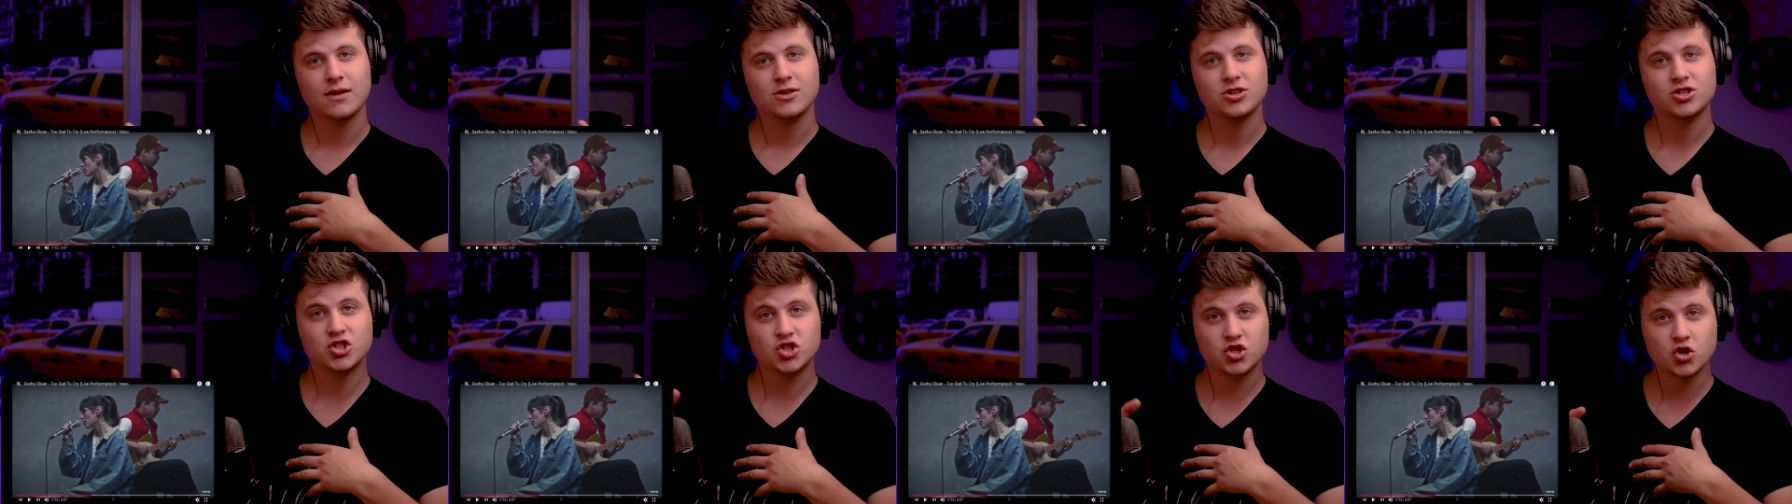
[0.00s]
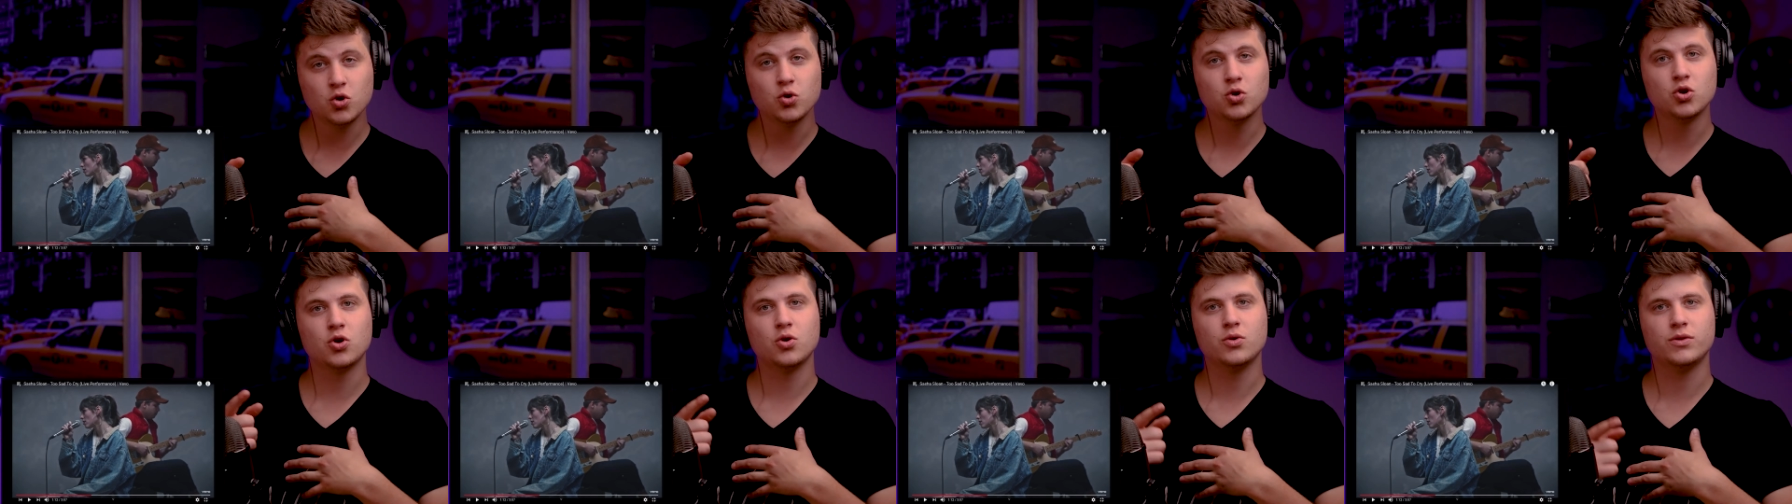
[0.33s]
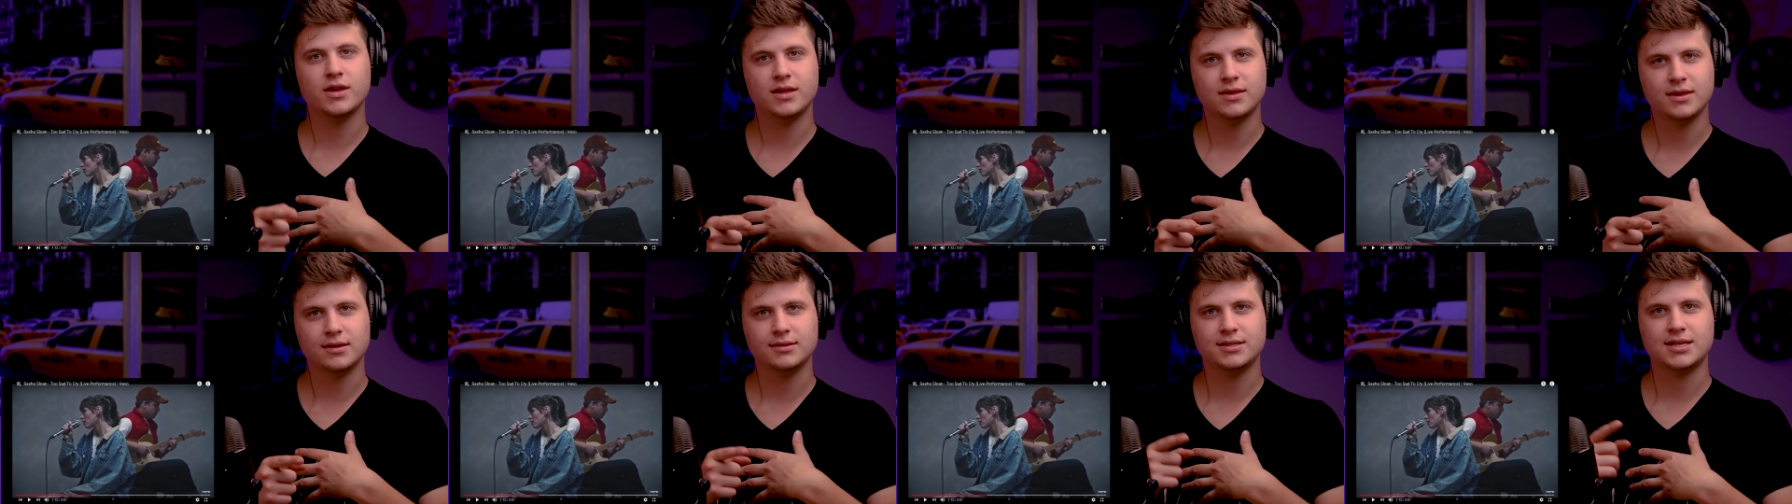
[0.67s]
sooner
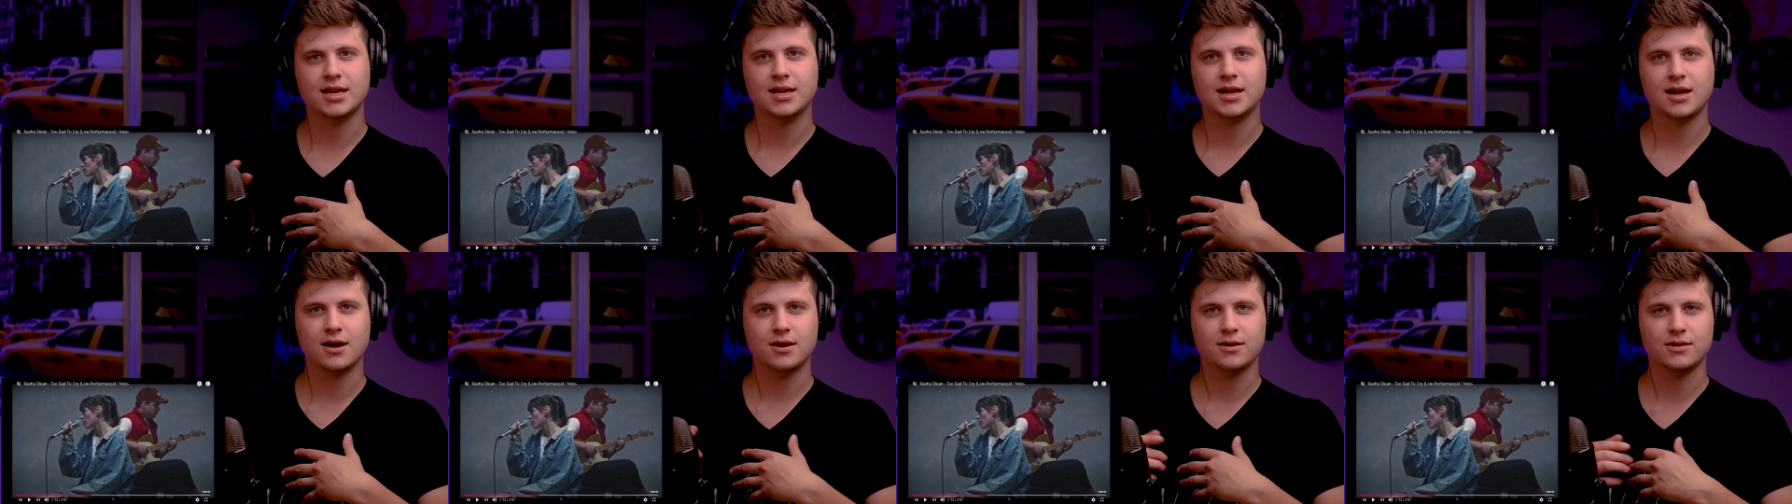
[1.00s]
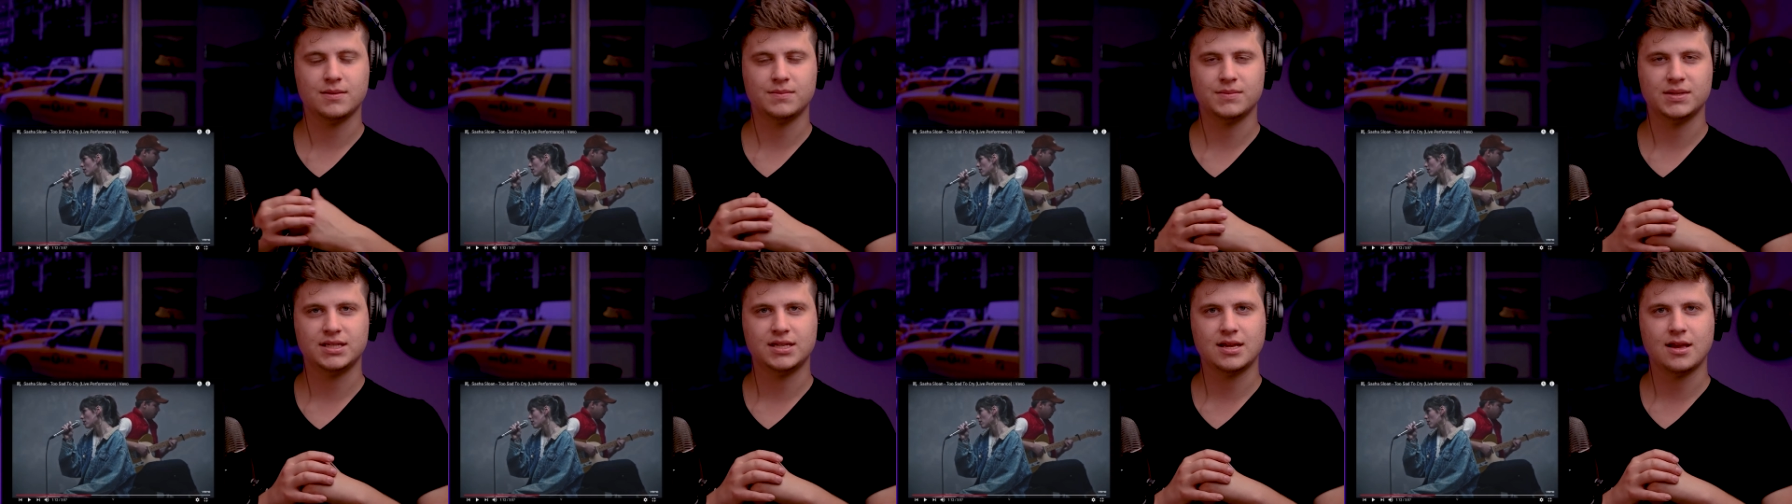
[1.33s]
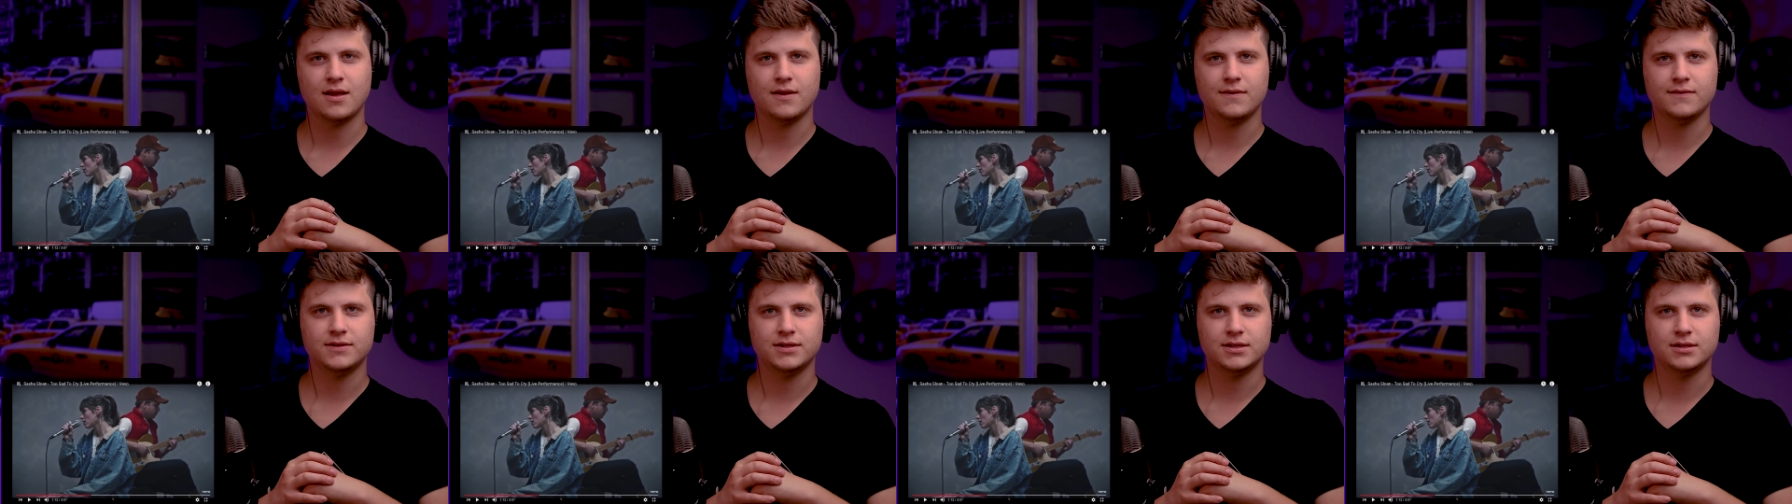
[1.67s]
than they'll take care of
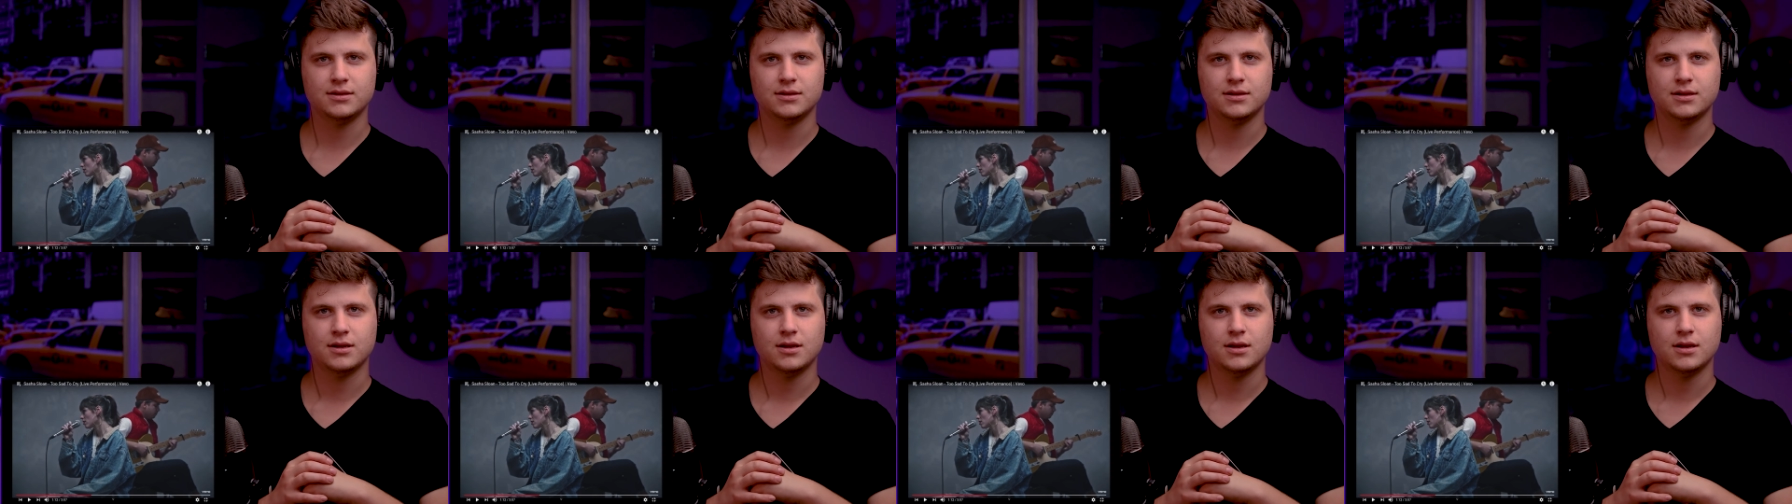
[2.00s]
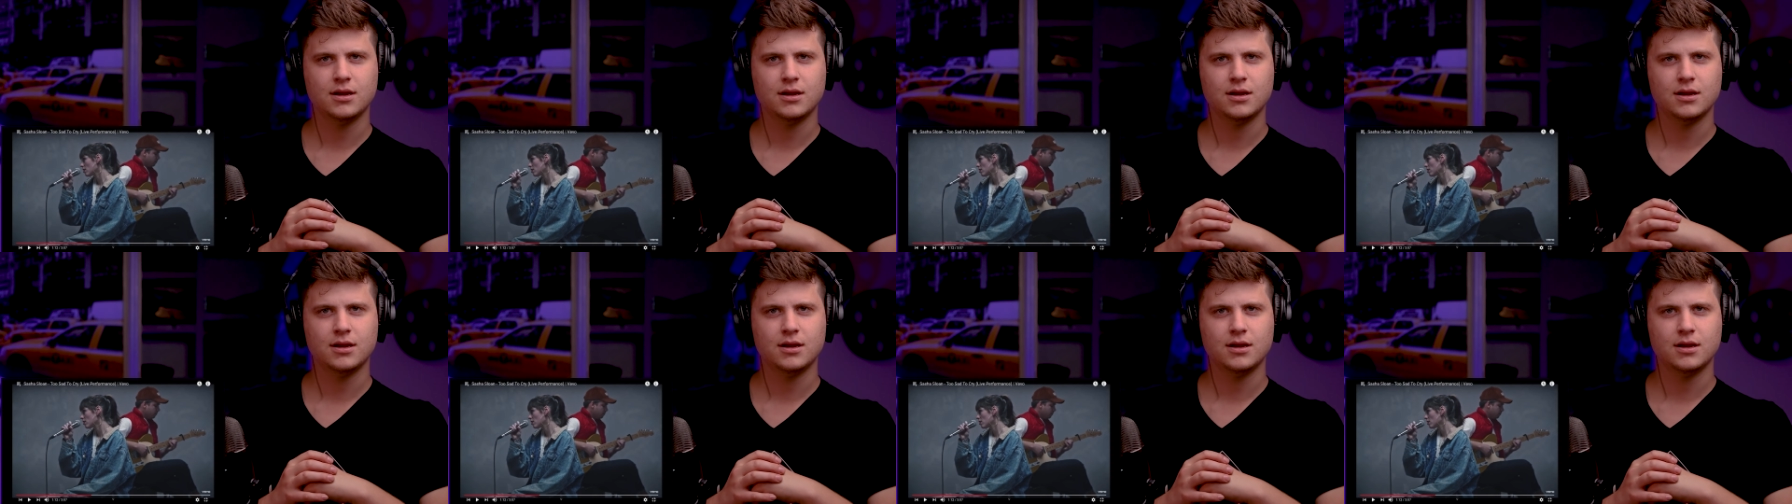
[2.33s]
themselves.